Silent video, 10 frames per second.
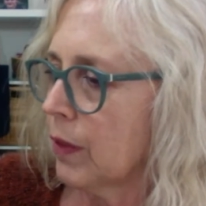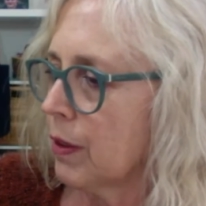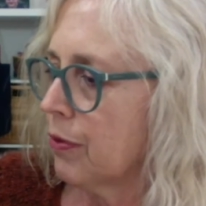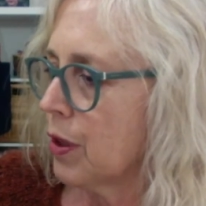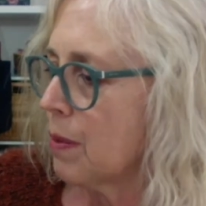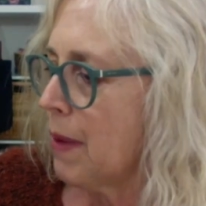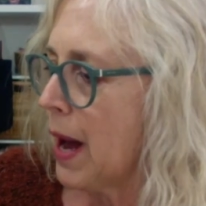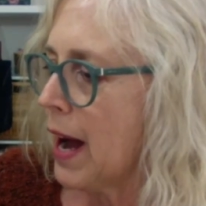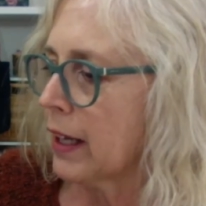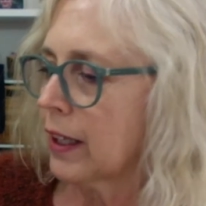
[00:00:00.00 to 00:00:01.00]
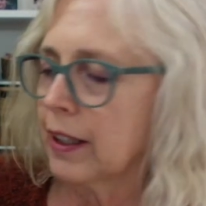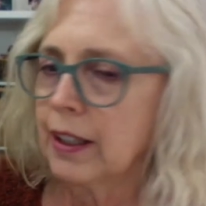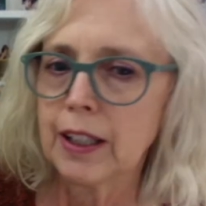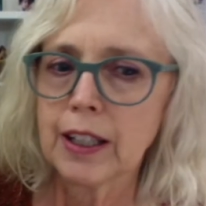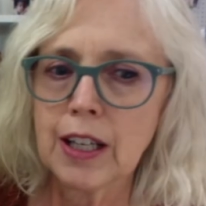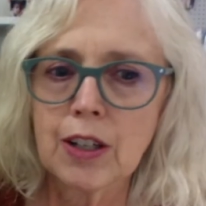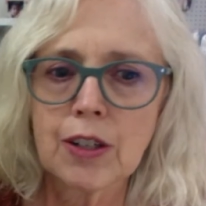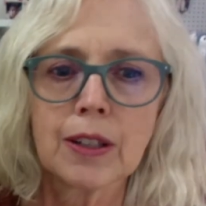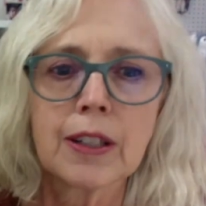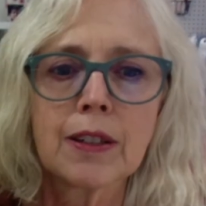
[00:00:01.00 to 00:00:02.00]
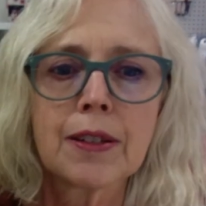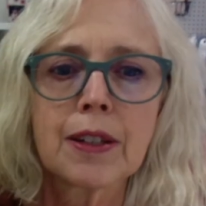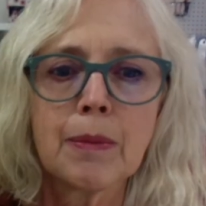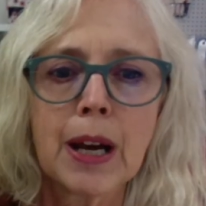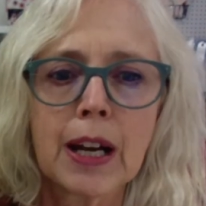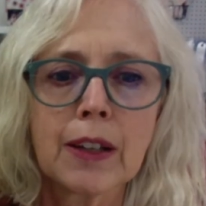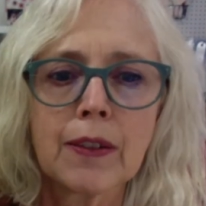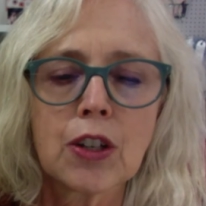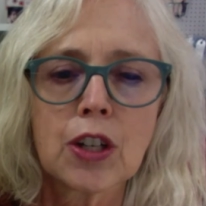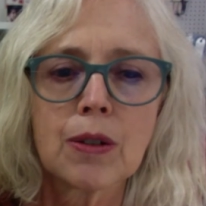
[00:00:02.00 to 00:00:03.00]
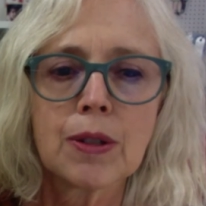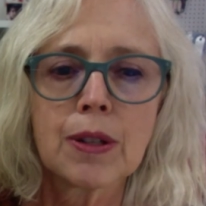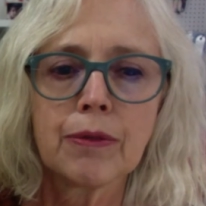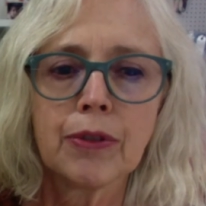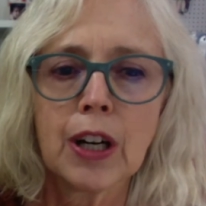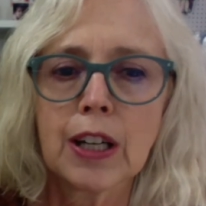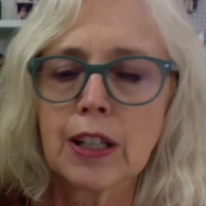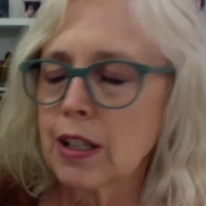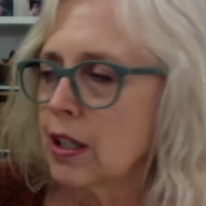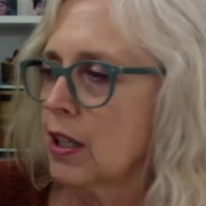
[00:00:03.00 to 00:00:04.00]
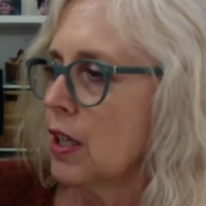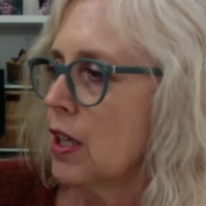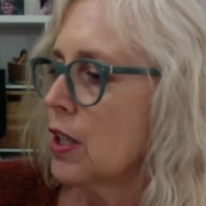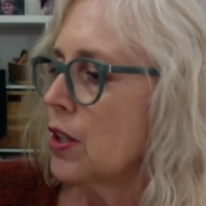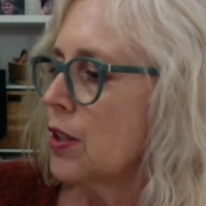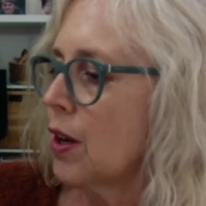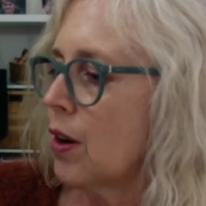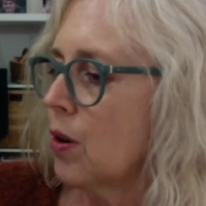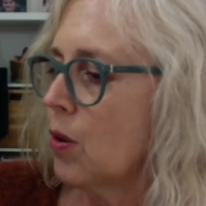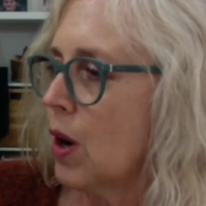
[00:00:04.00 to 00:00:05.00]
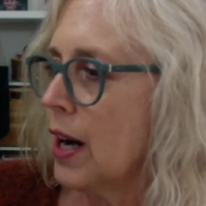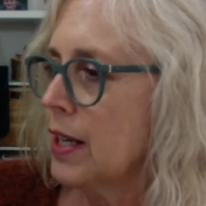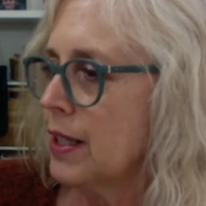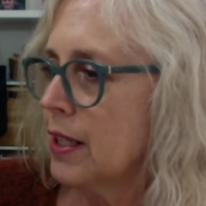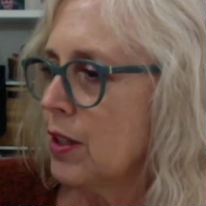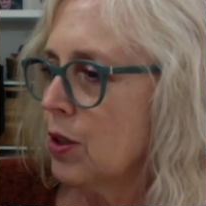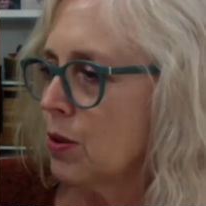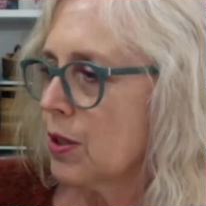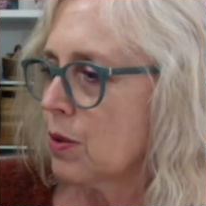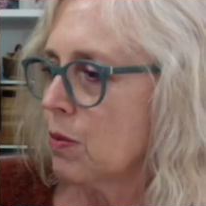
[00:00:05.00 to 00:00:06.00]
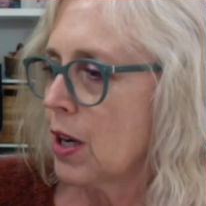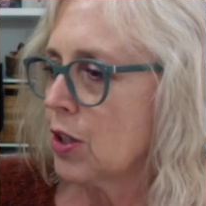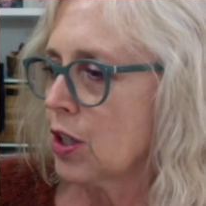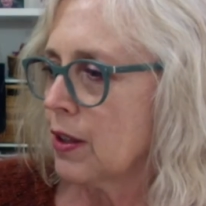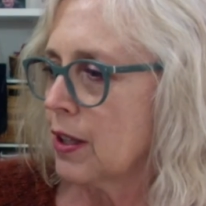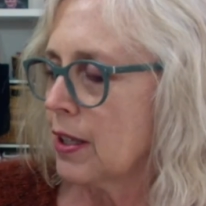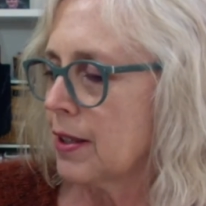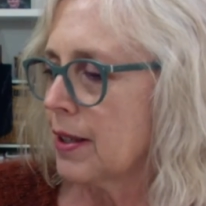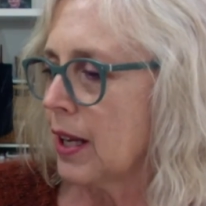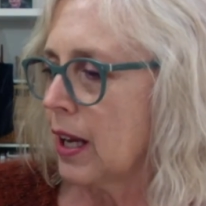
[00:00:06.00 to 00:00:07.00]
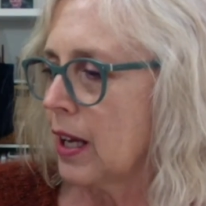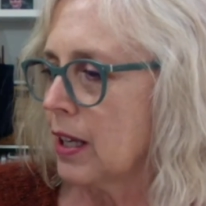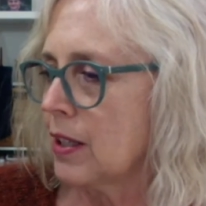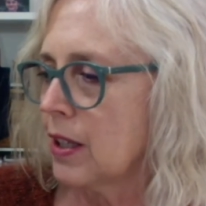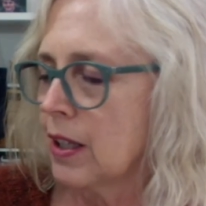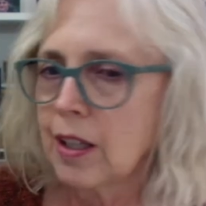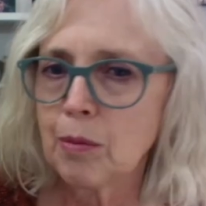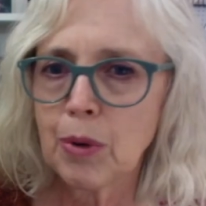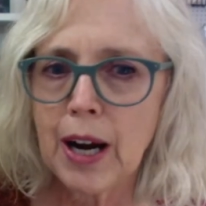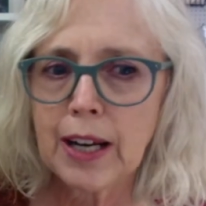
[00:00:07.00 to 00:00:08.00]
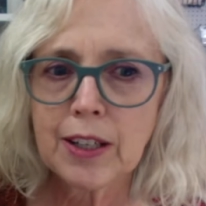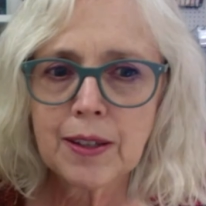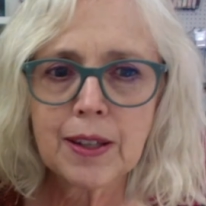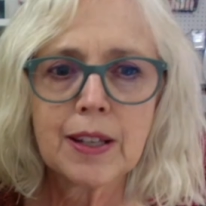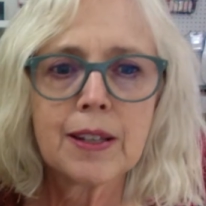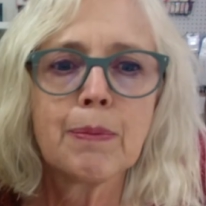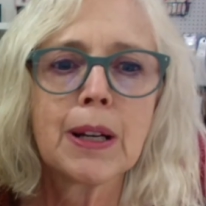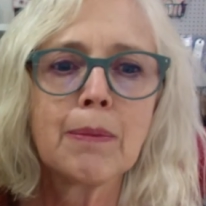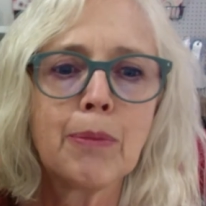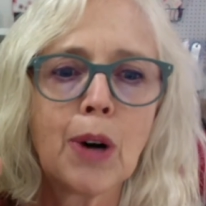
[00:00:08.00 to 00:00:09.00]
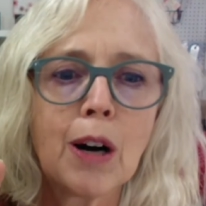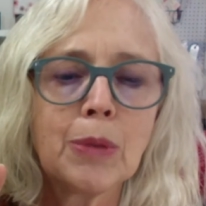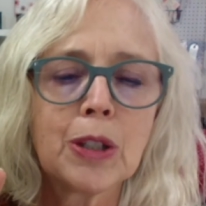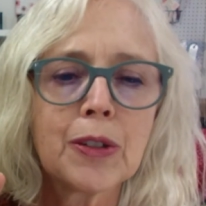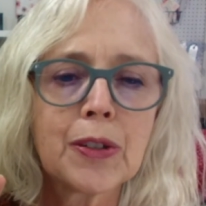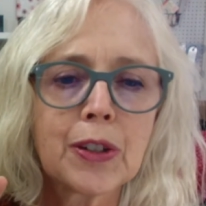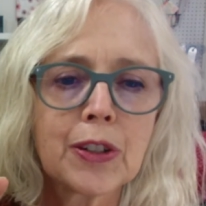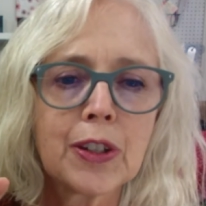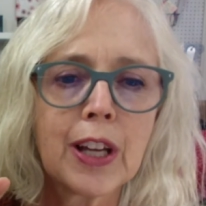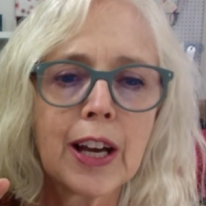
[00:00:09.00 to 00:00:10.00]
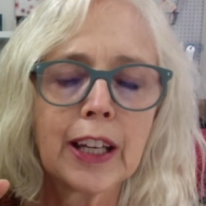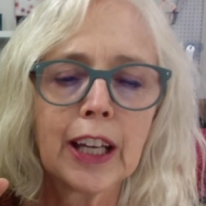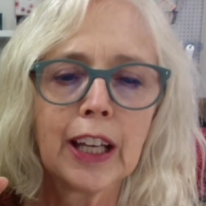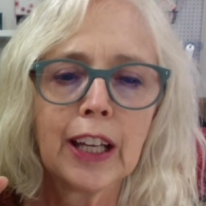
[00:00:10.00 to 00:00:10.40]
for the back. And here's a little schematic that shows the front. So I did do a swatch on this and practice these big bobbles. There's like